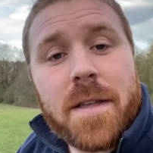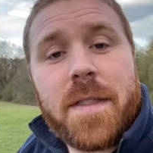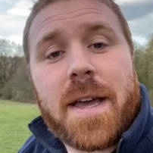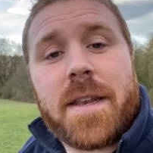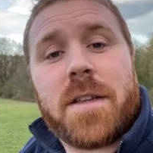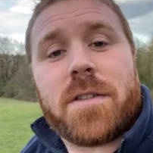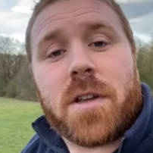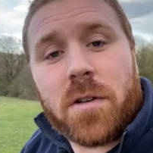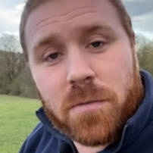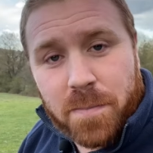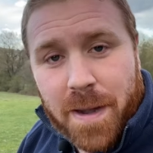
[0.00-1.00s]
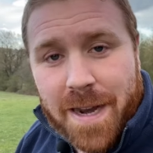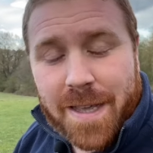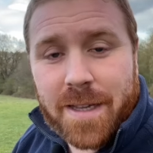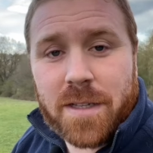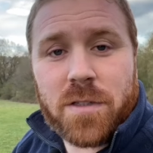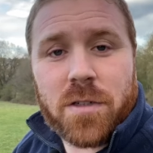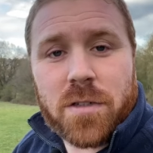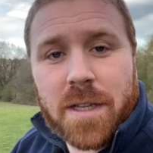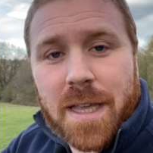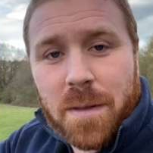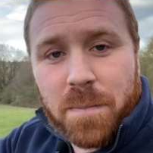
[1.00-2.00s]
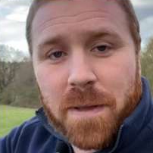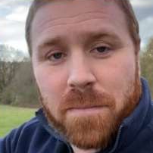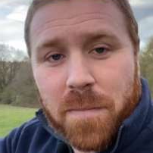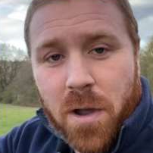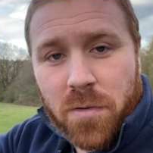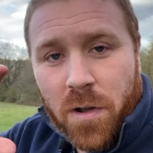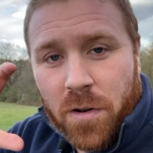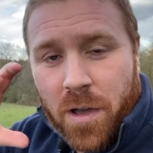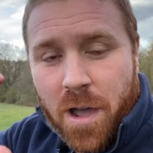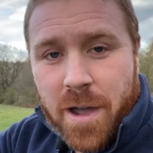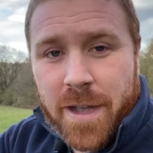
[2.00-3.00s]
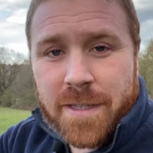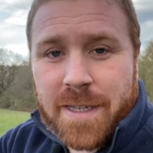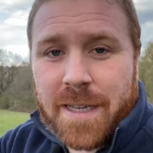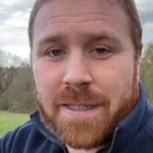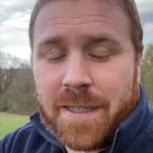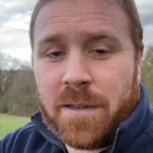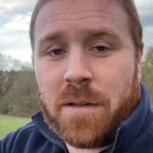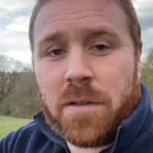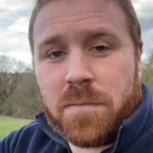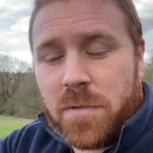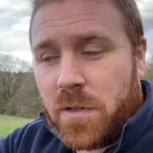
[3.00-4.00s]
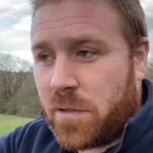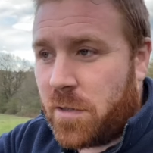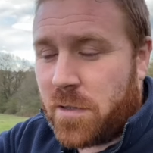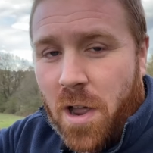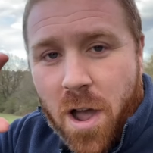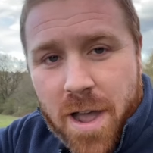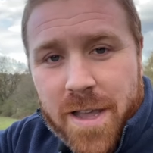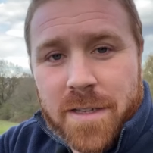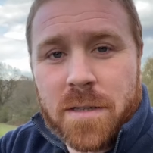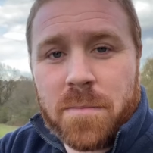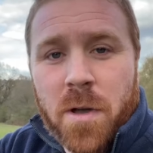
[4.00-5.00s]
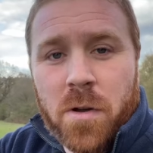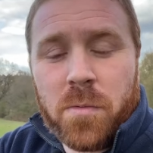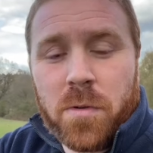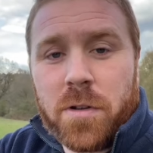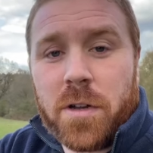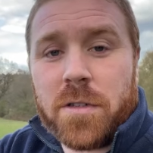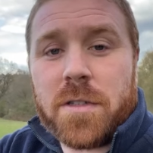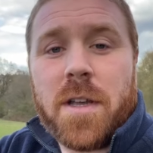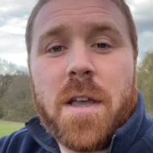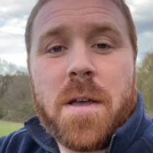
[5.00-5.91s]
then don't panic just keep it mown on a higher setting just as high as the mower will cut